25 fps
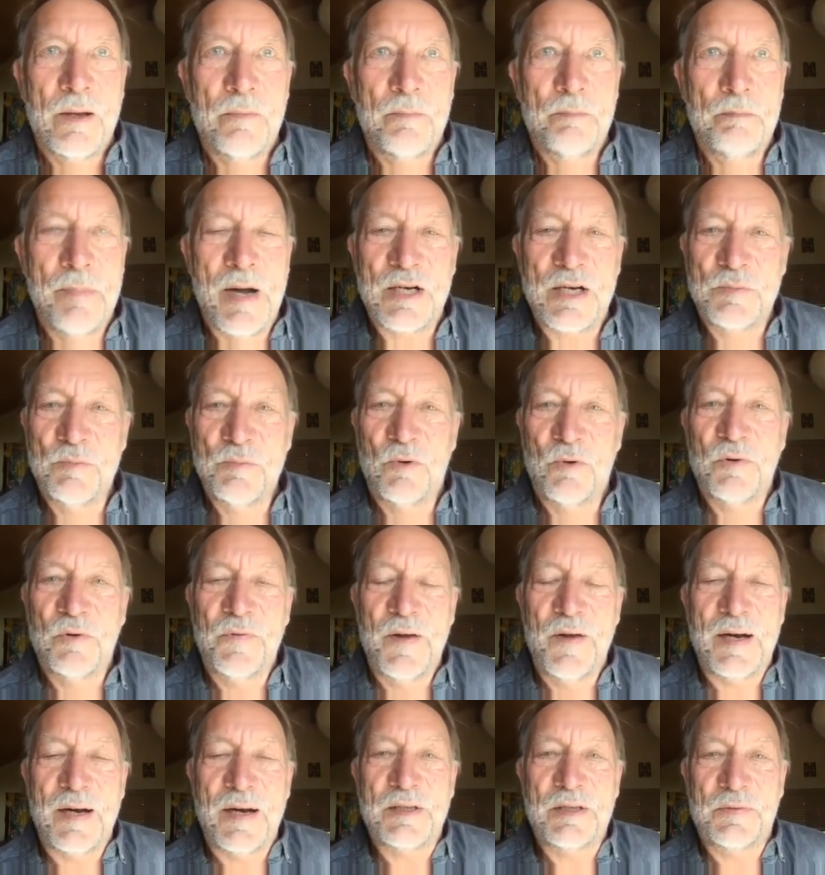much more
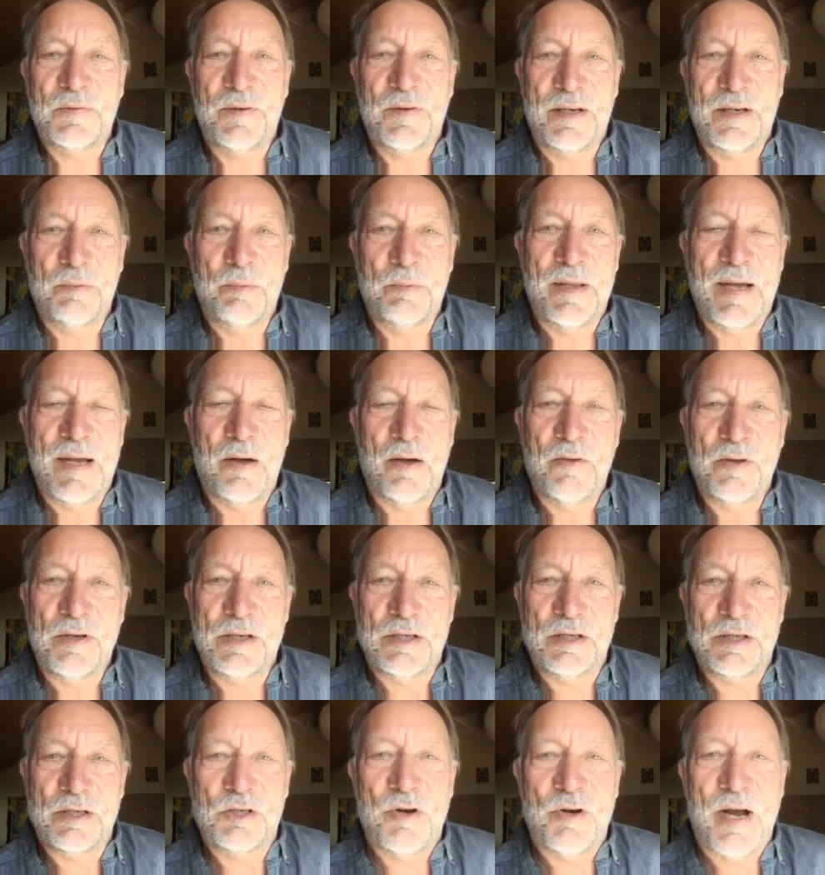effectively without the
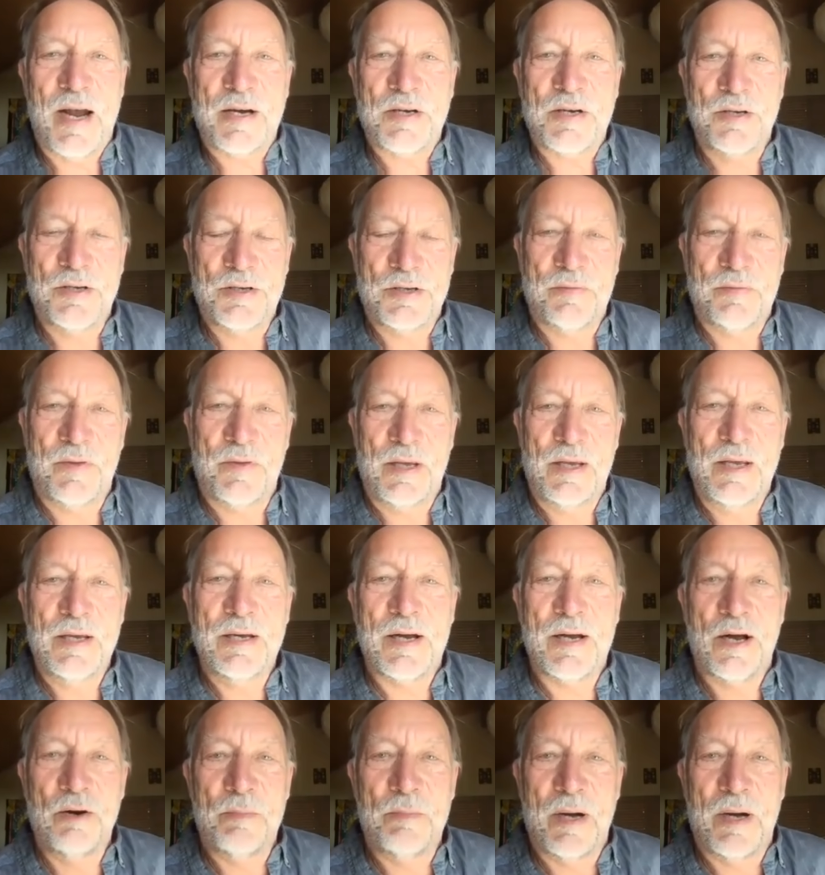distractions of the
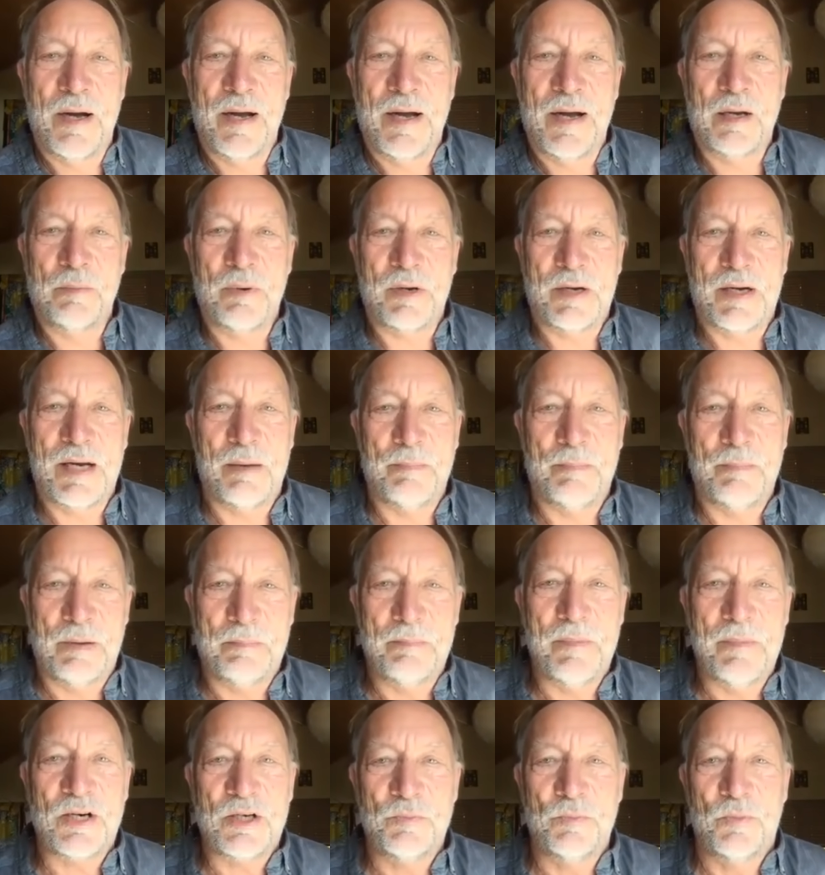ego mind, but coming
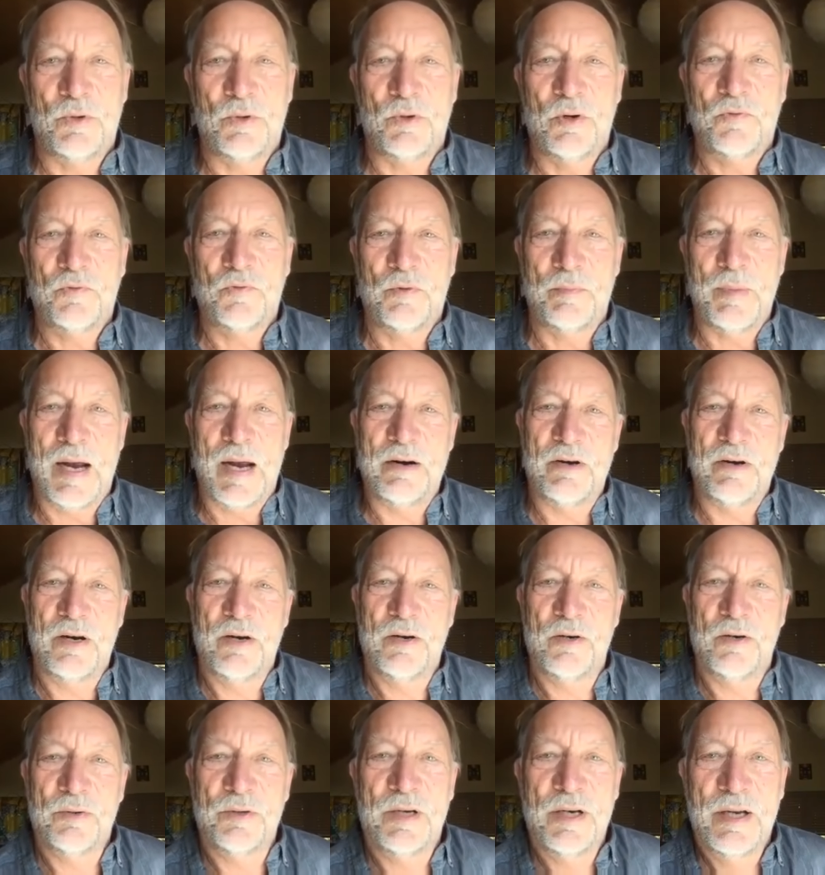much more from our
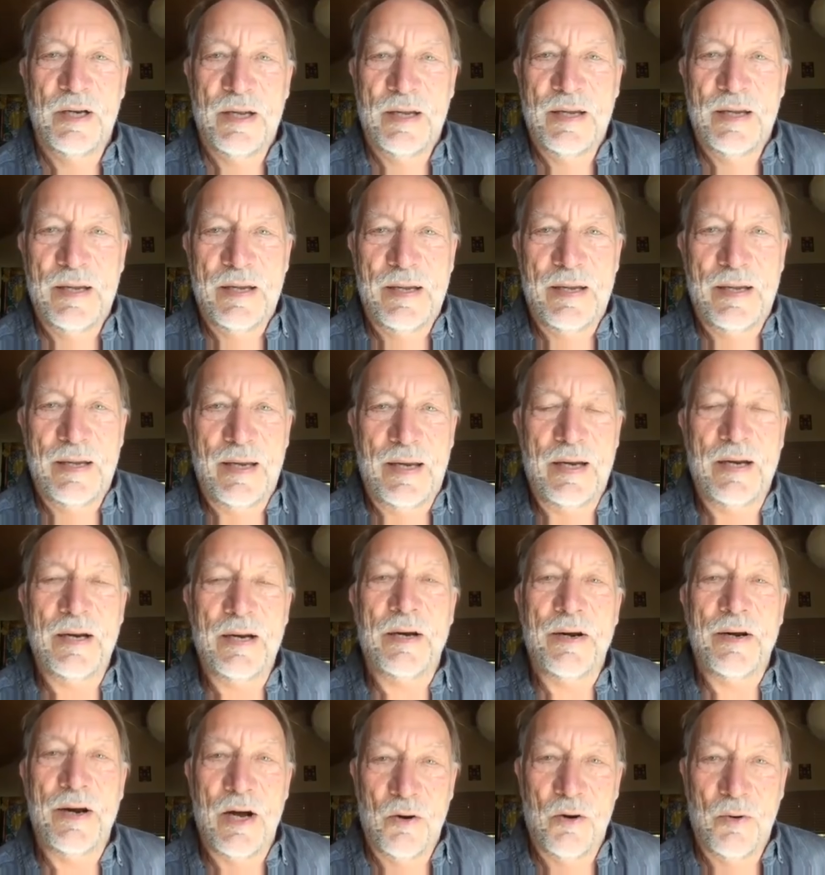own inner
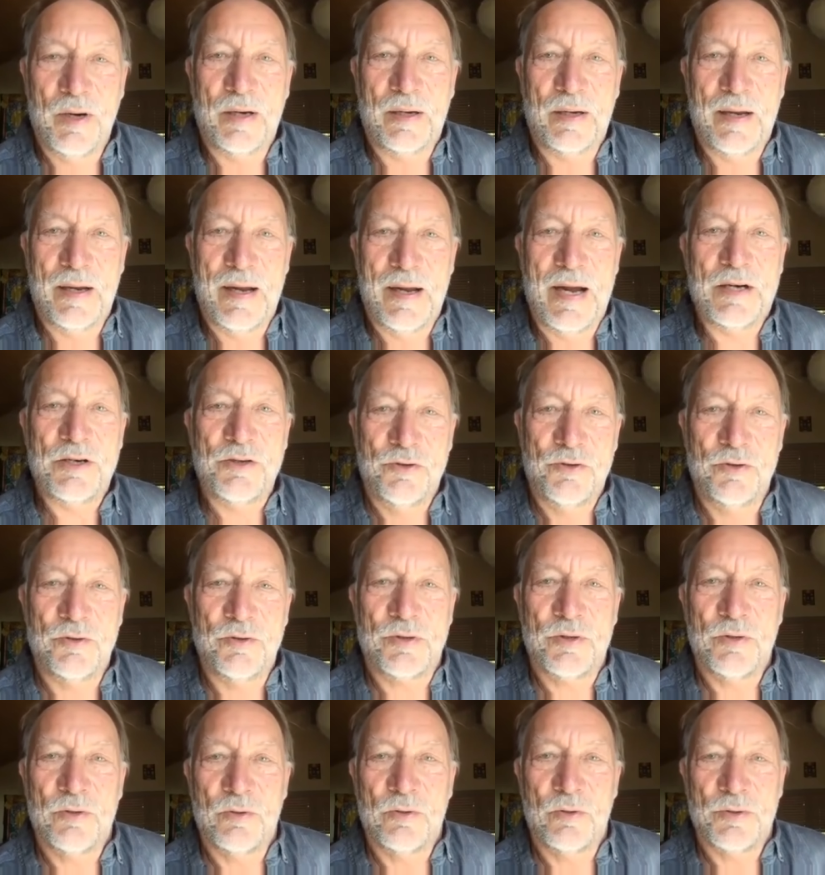knowing, our true
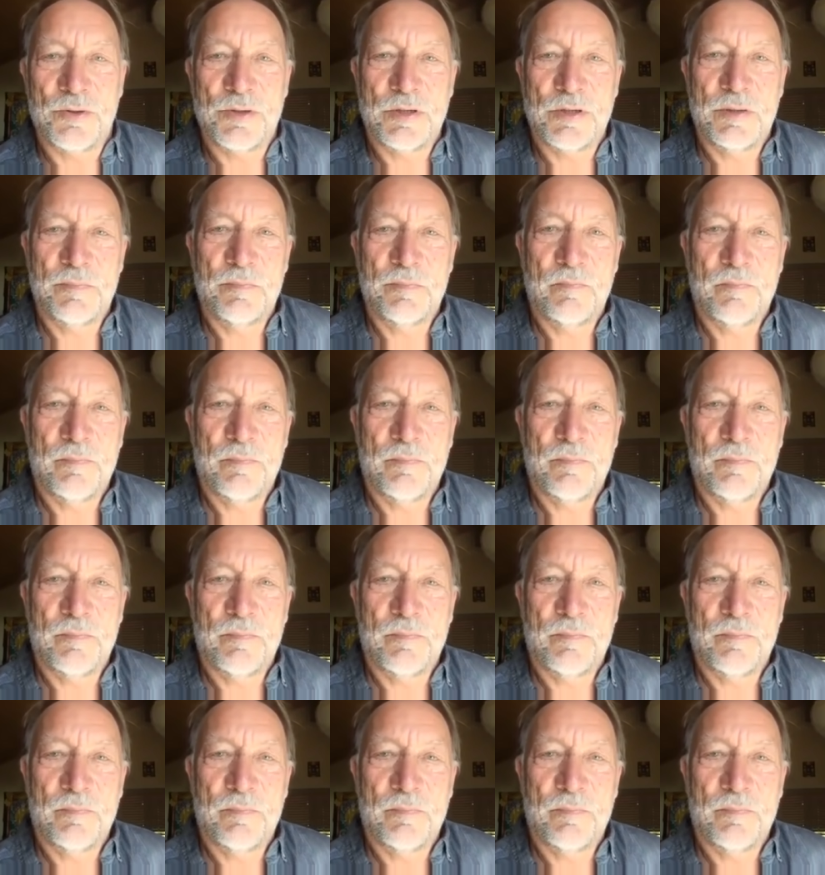source.